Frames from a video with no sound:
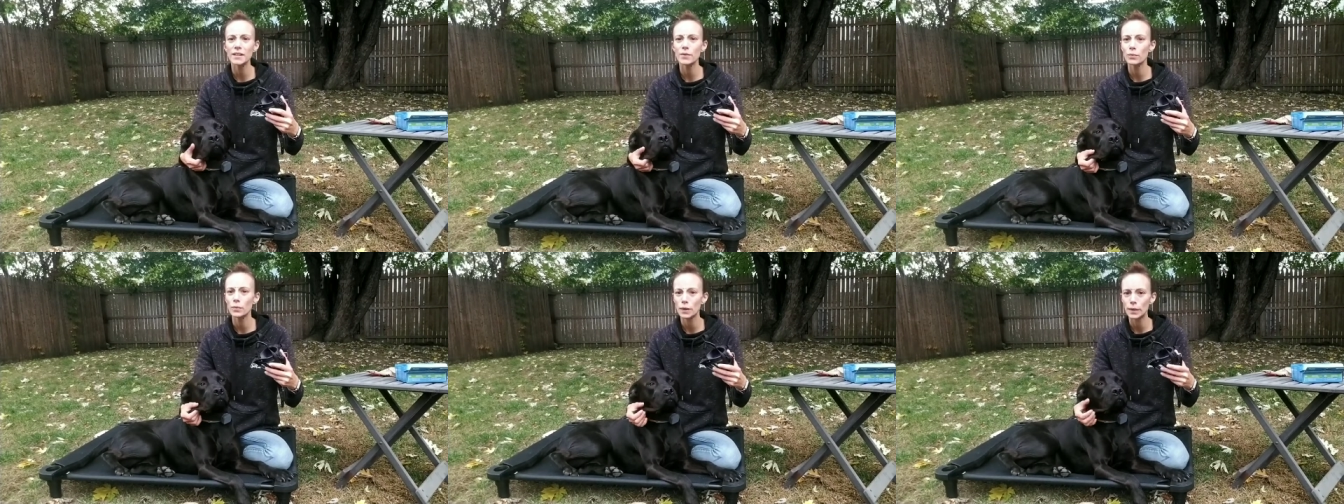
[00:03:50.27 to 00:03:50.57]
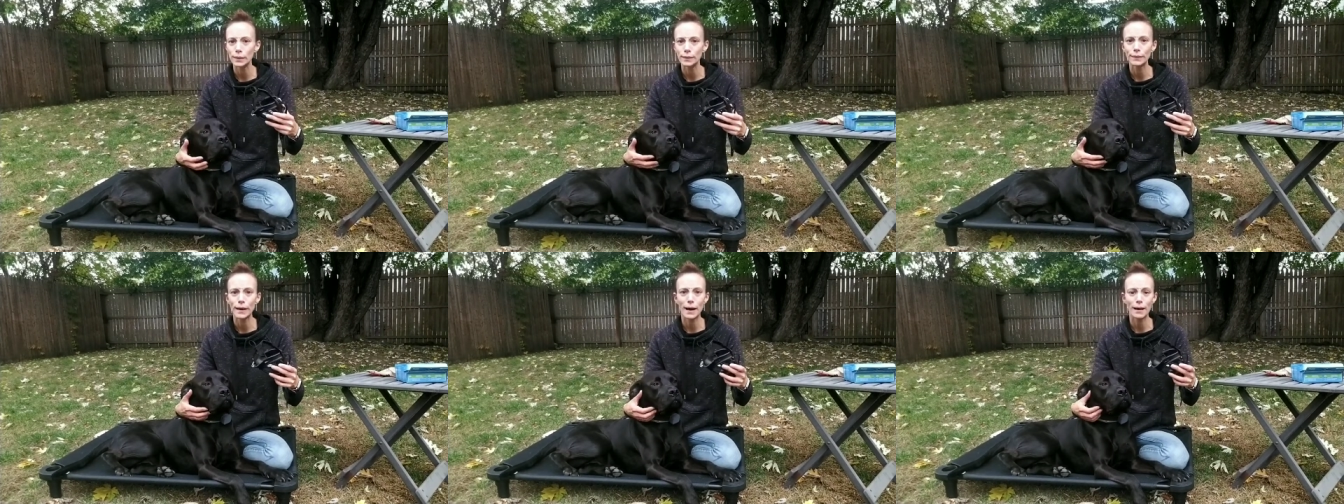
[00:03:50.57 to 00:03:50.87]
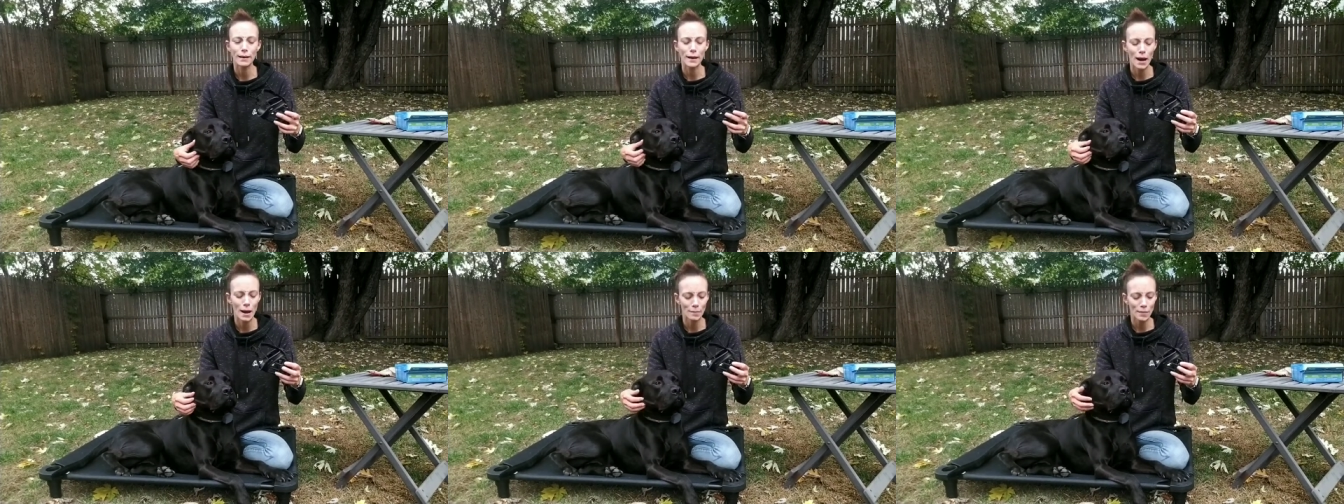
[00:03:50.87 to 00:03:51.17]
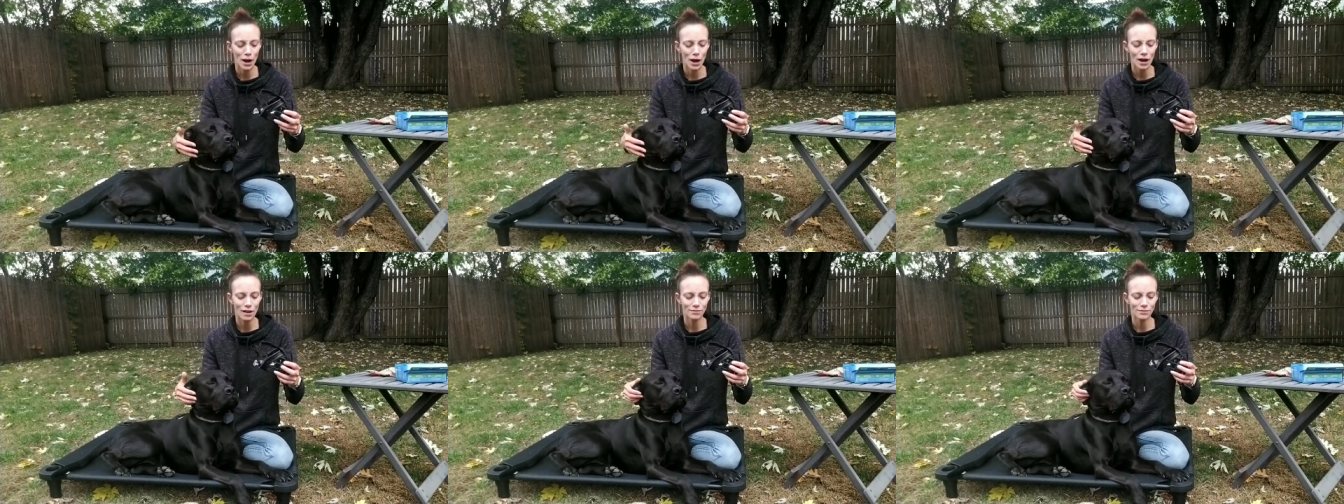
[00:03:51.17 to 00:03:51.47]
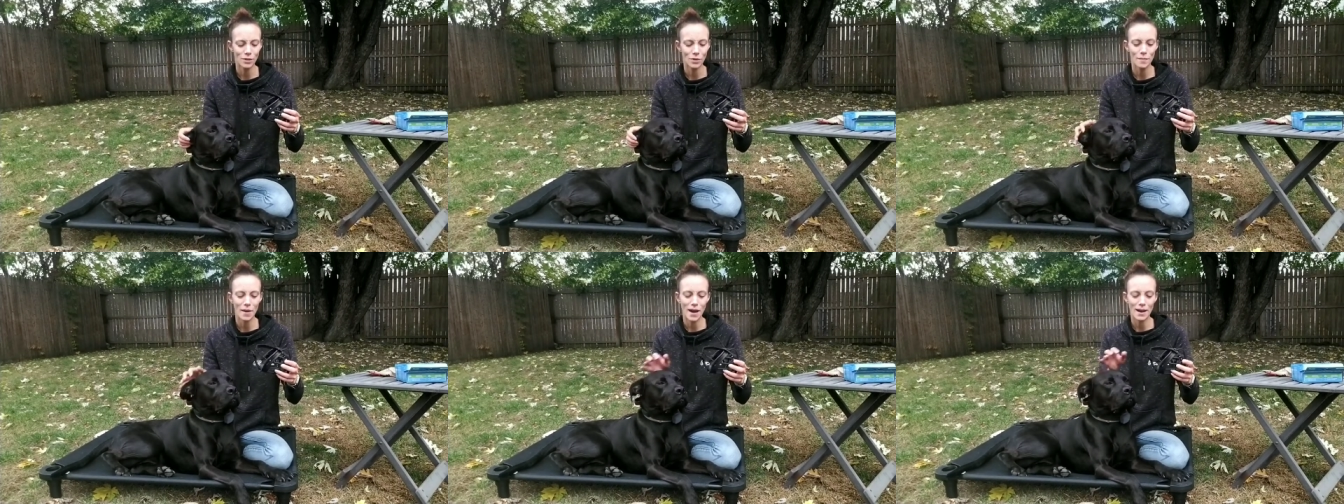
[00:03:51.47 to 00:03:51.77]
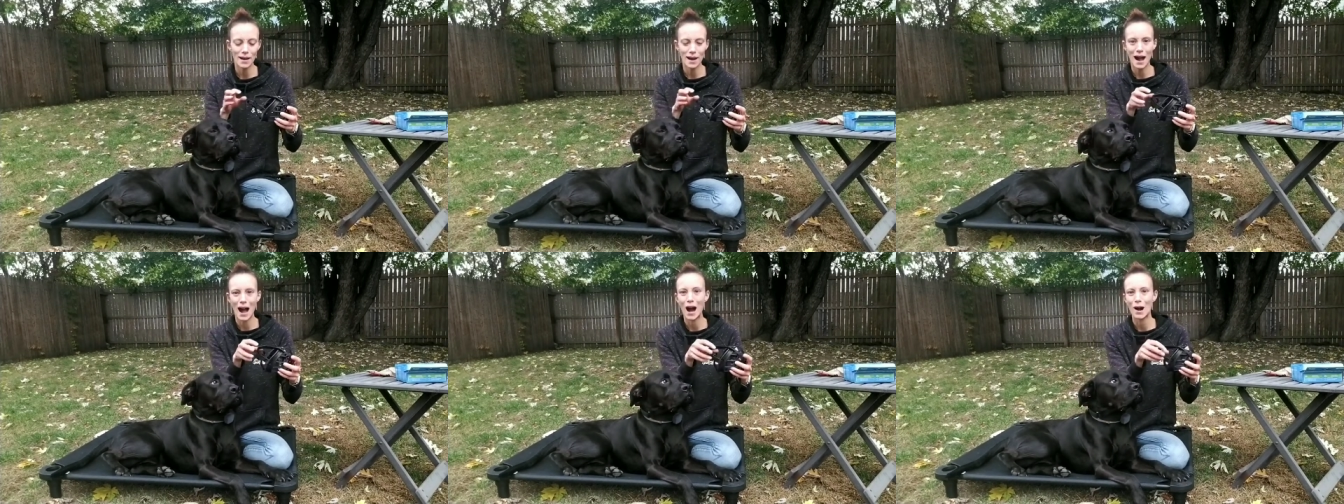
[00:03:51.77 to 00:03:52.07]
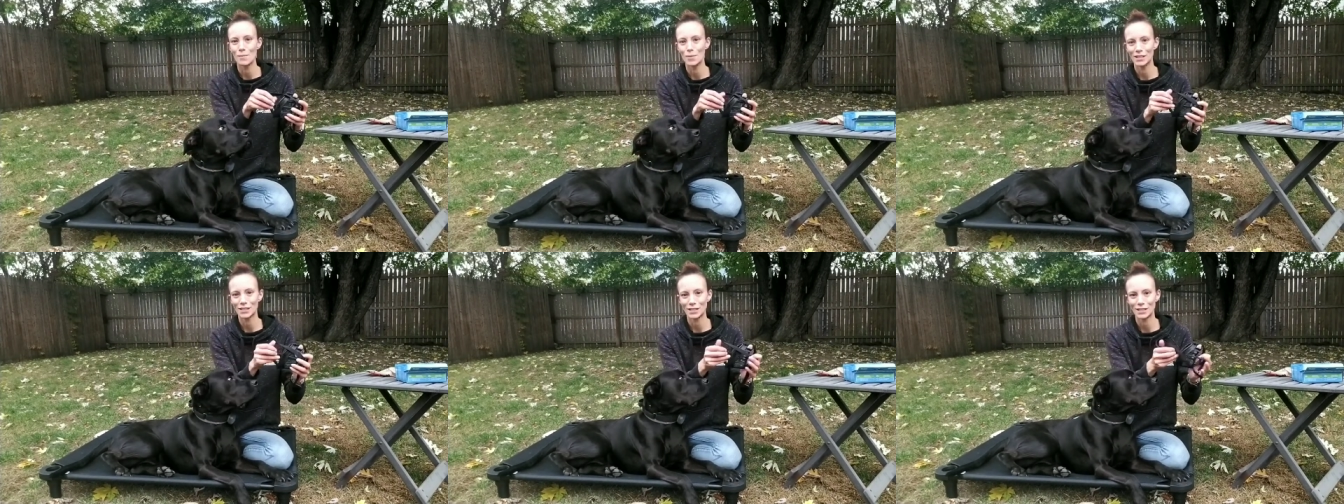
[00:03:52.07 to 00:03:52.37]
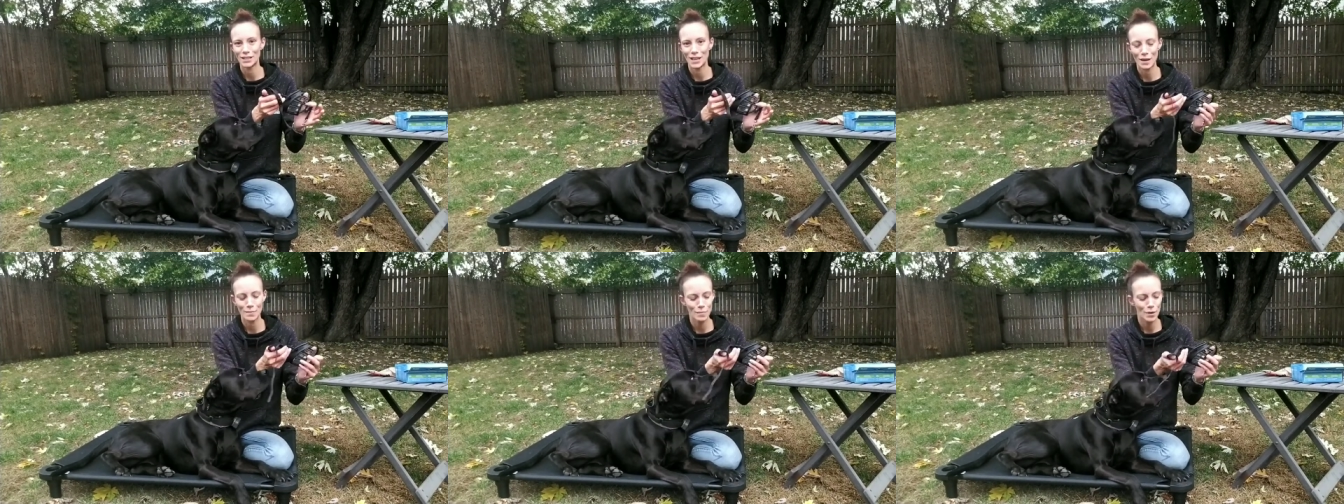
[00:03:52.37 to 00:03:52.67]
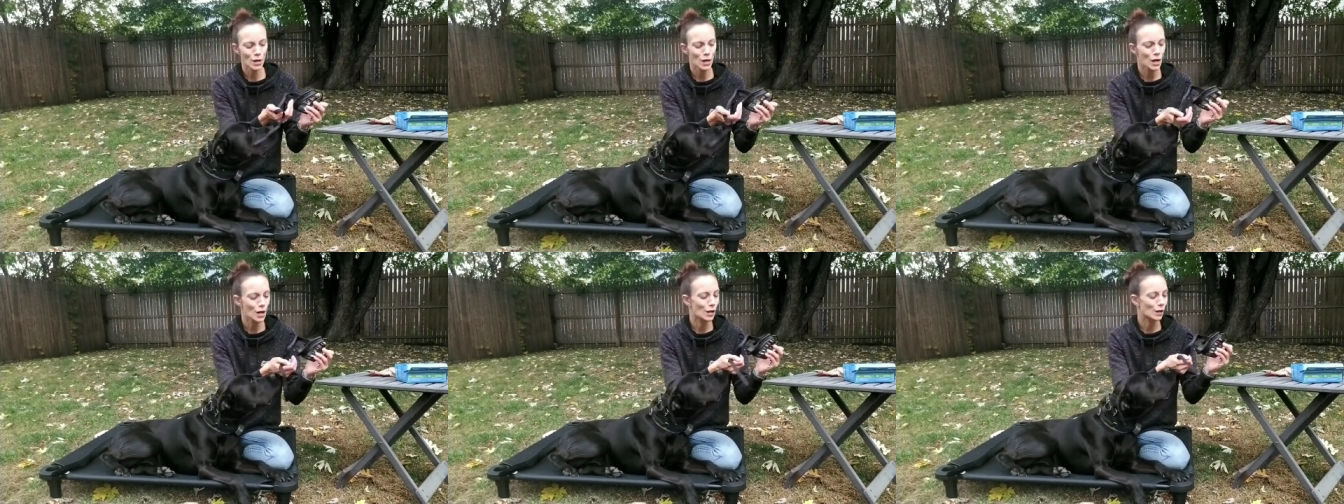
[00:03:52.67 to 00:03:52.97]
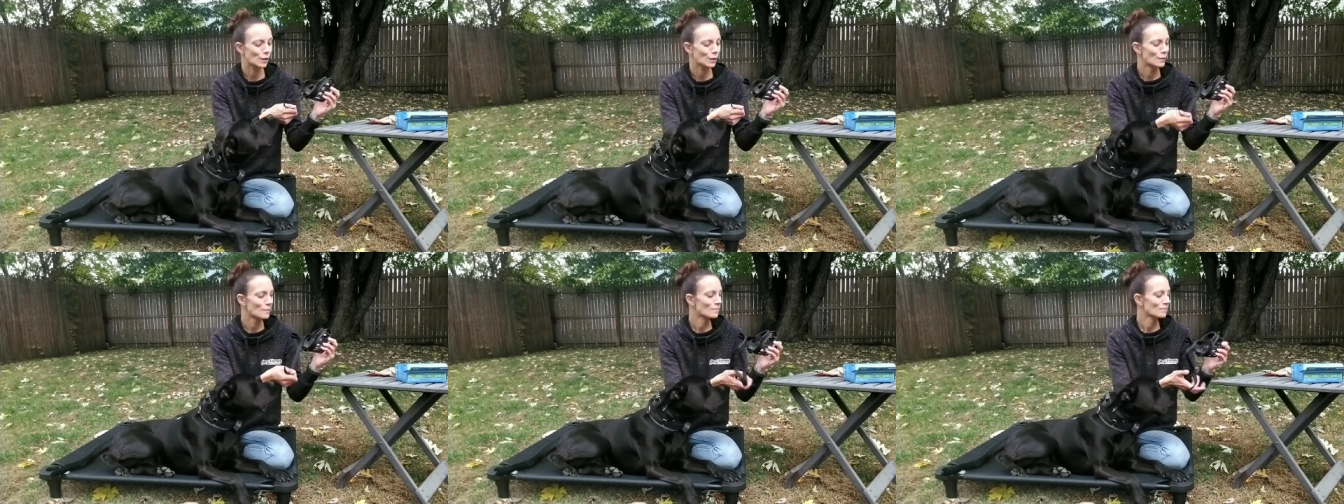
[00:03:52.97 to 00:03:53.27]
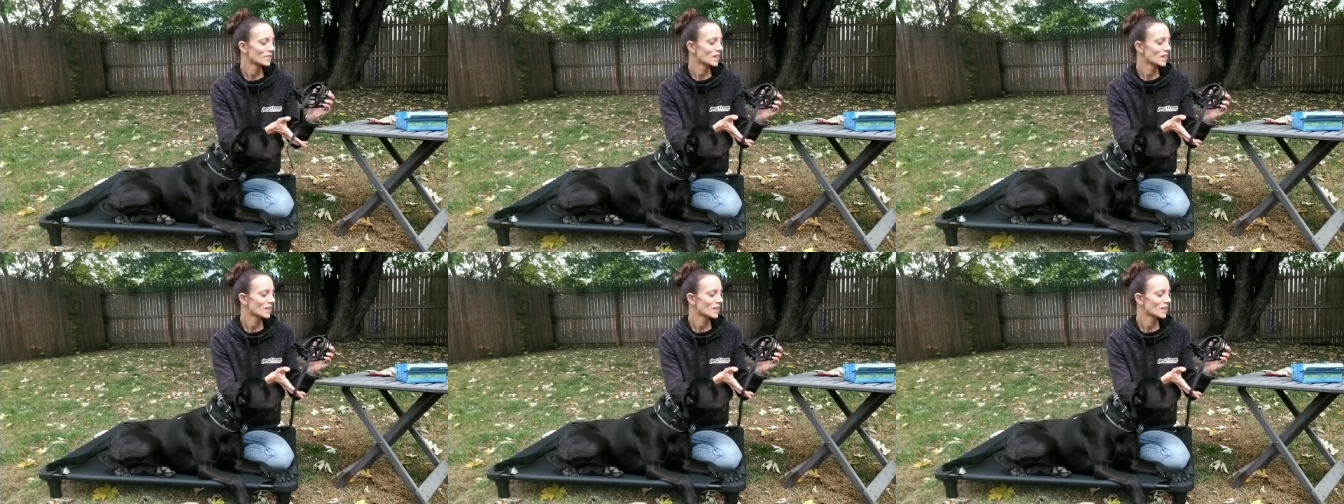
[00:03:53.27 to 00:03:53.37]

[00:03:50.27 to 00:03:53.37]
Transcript: It will not come off no matter how much they pull.